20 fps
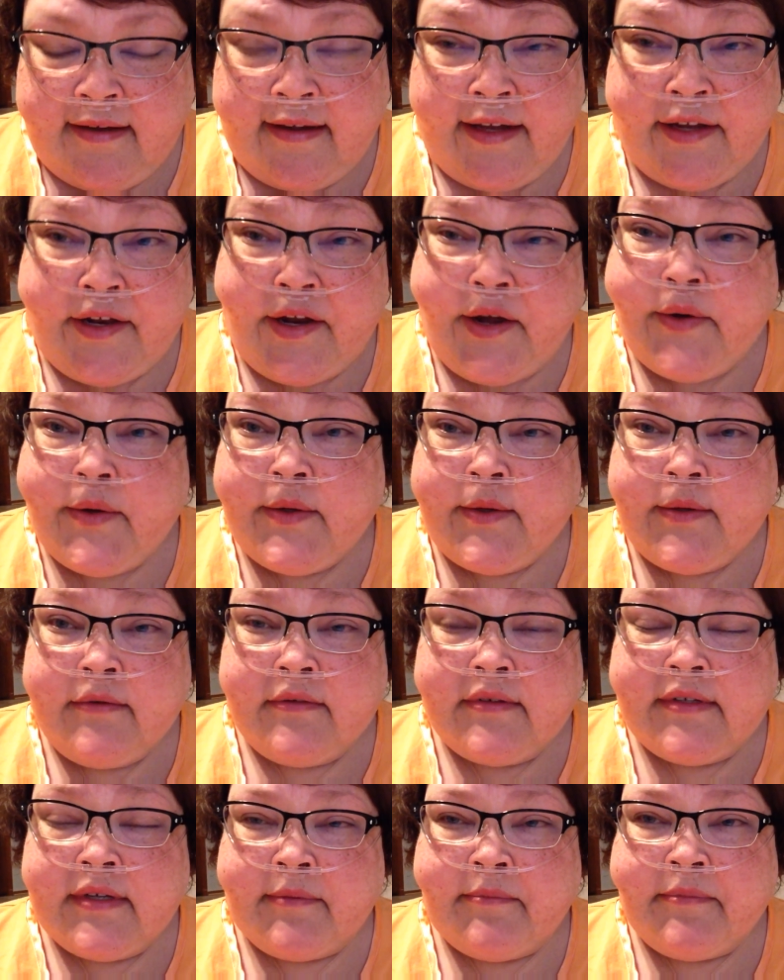I know
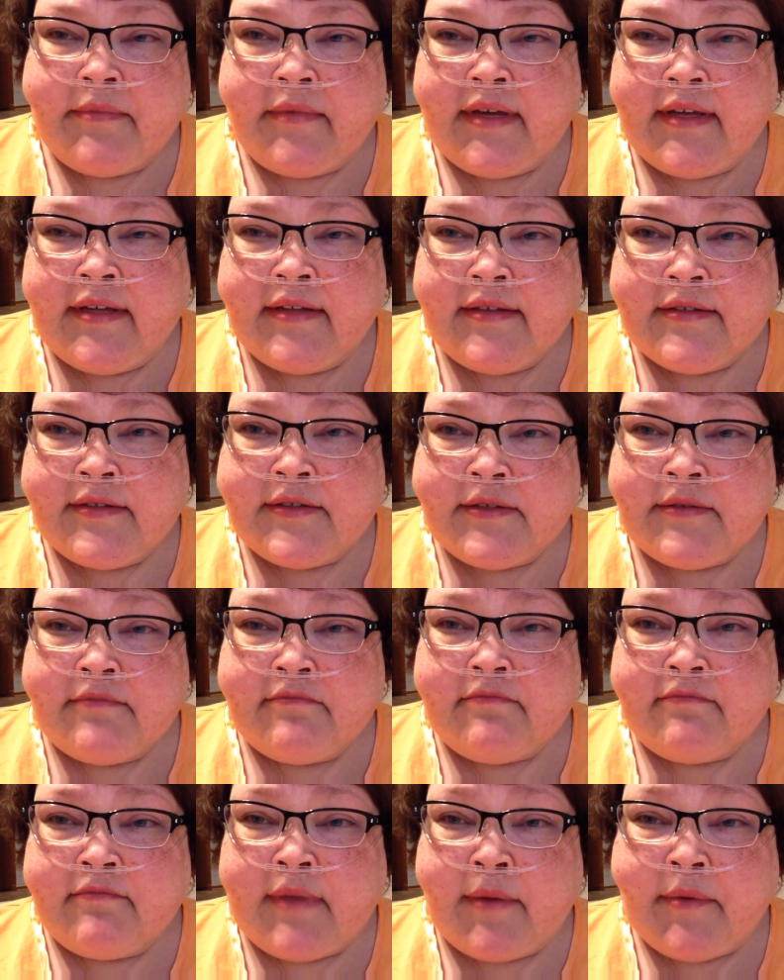um, it's
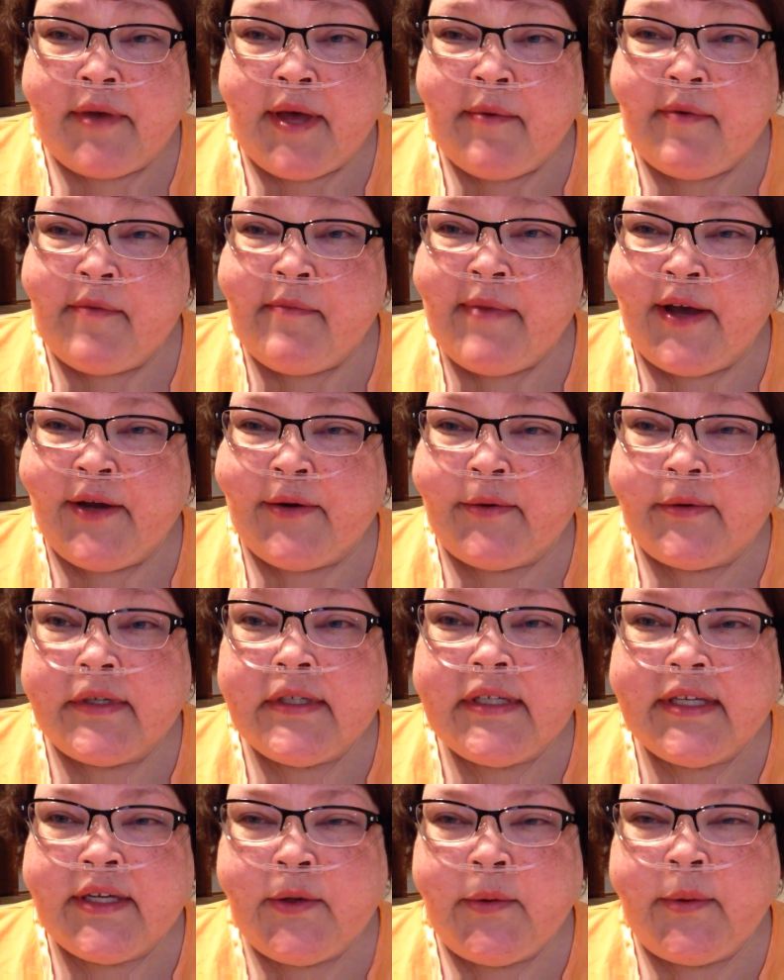I'm coming back
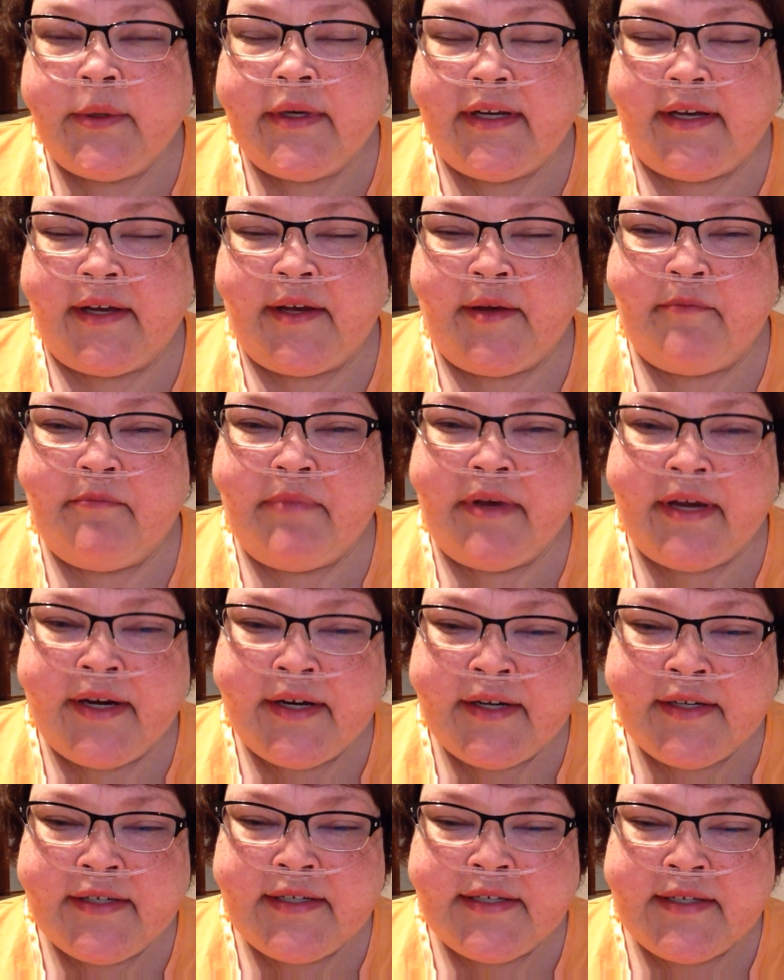really quick
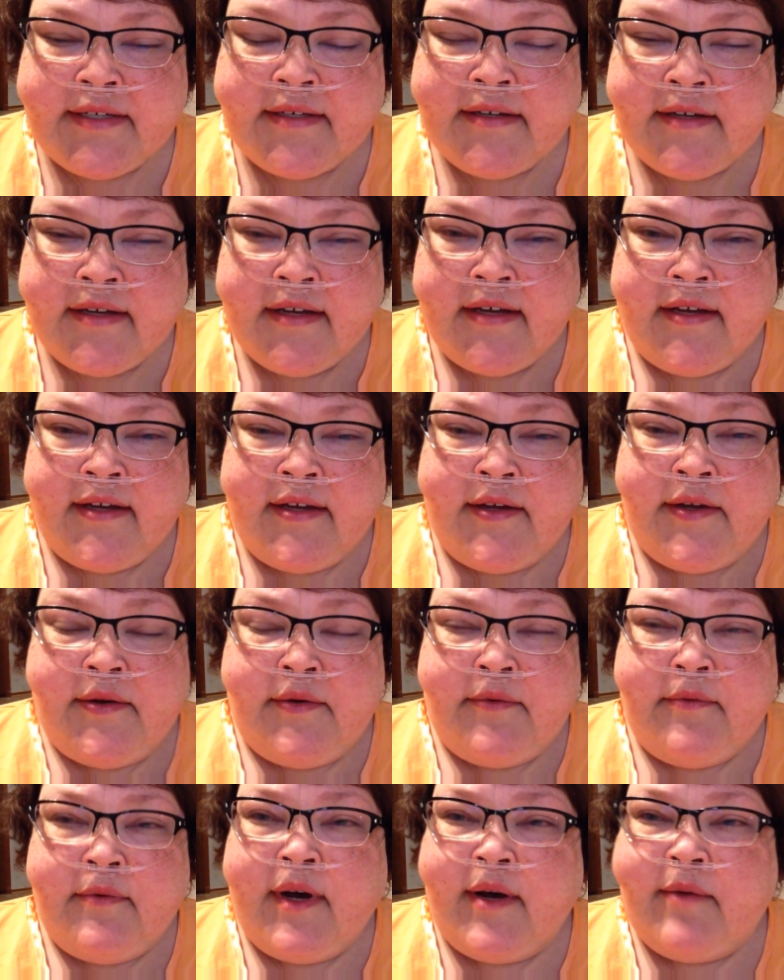compared to
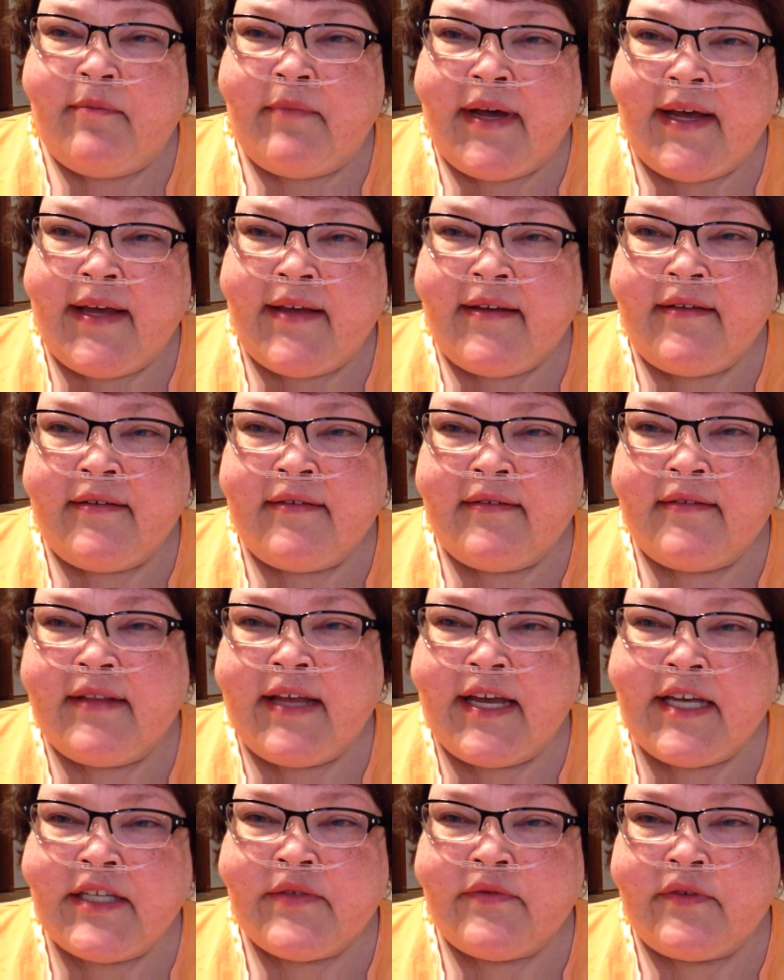what my
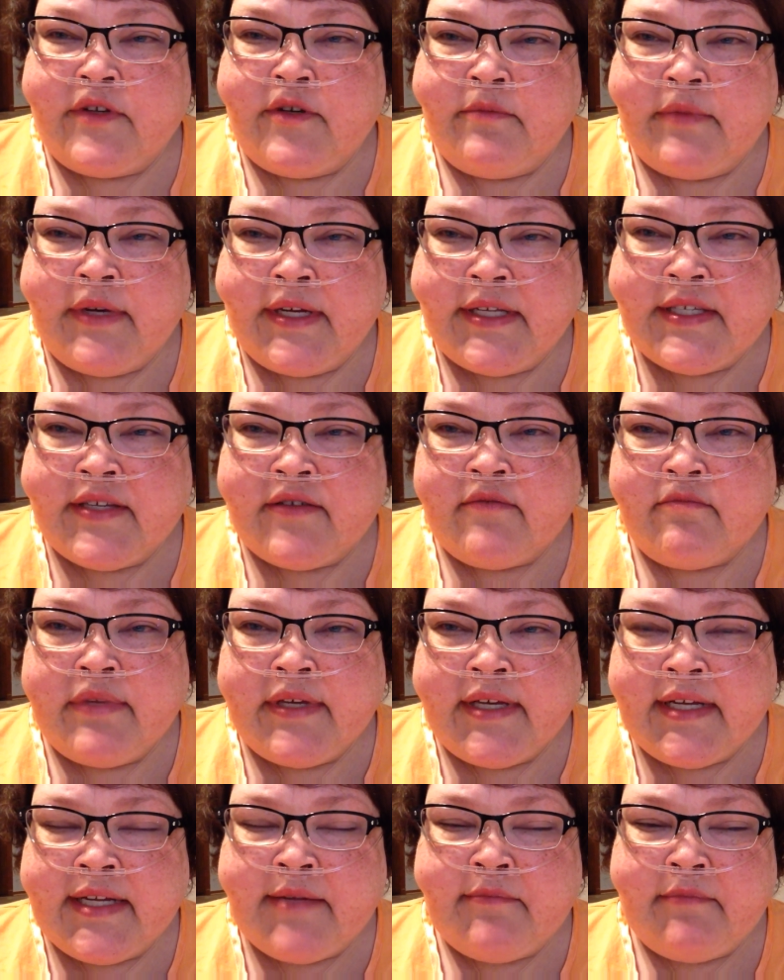last few months have
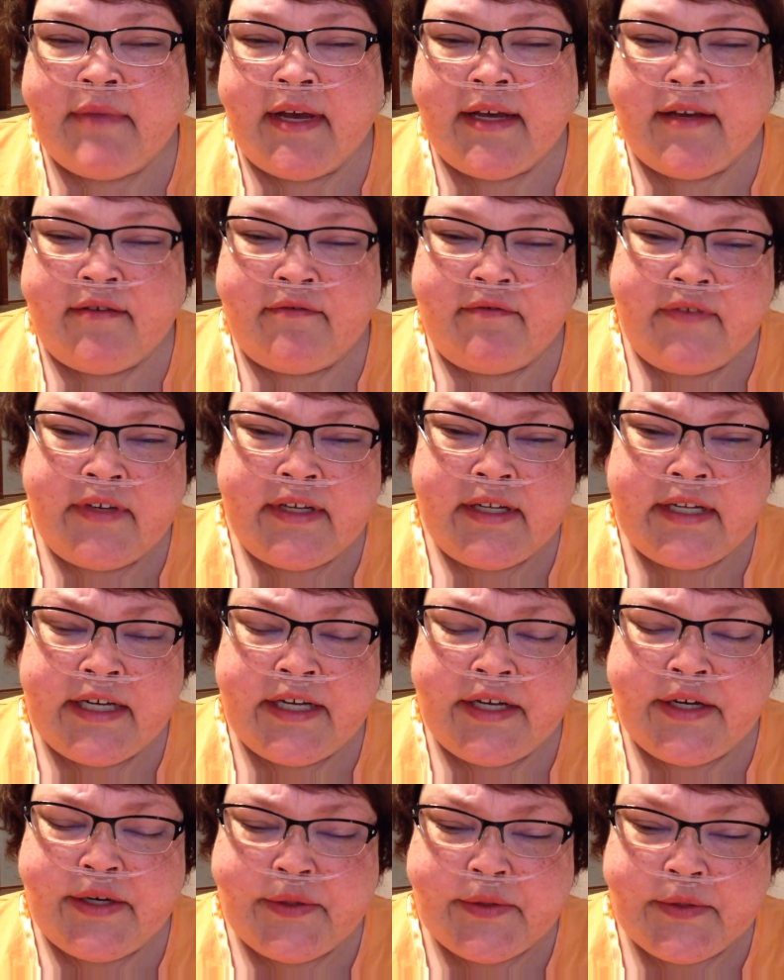been in making
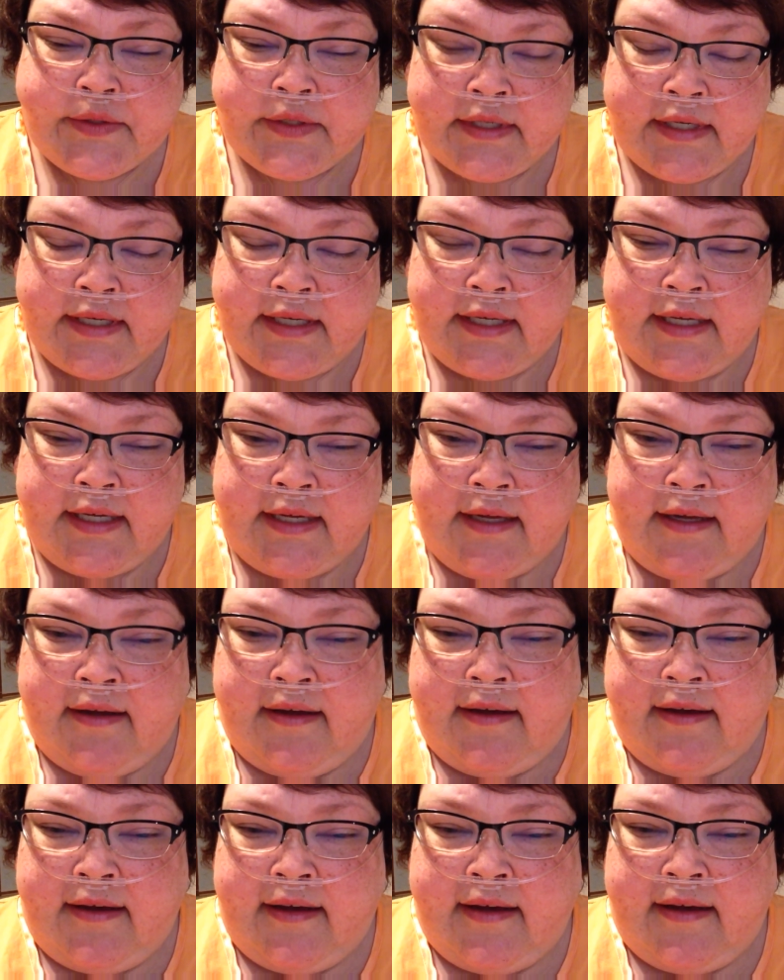videos.
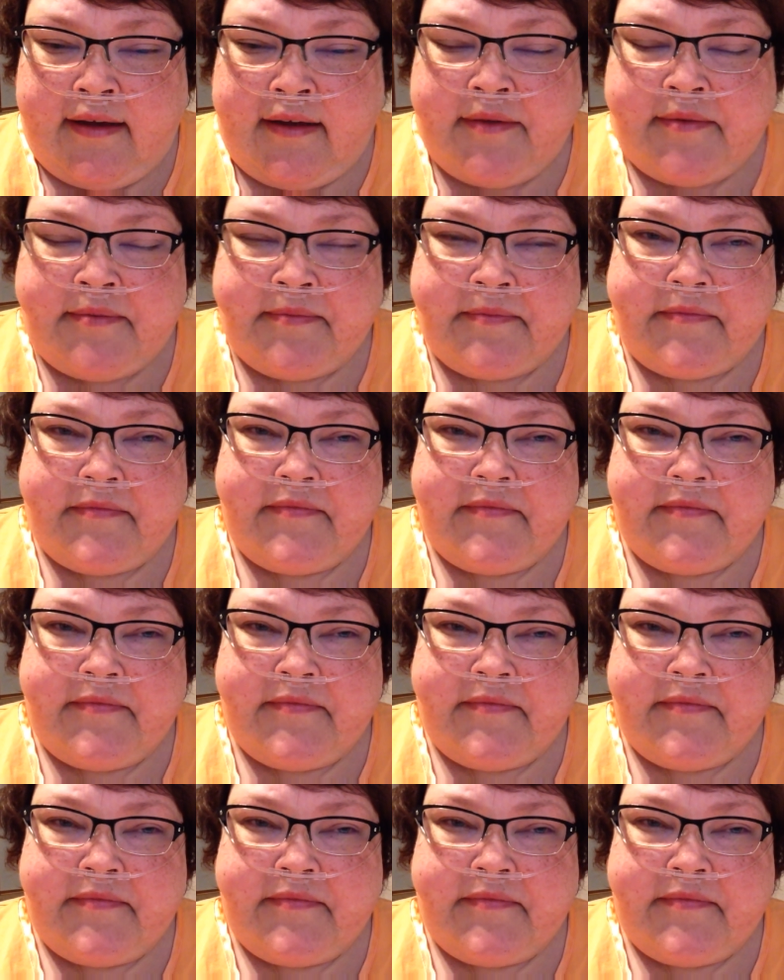Uh,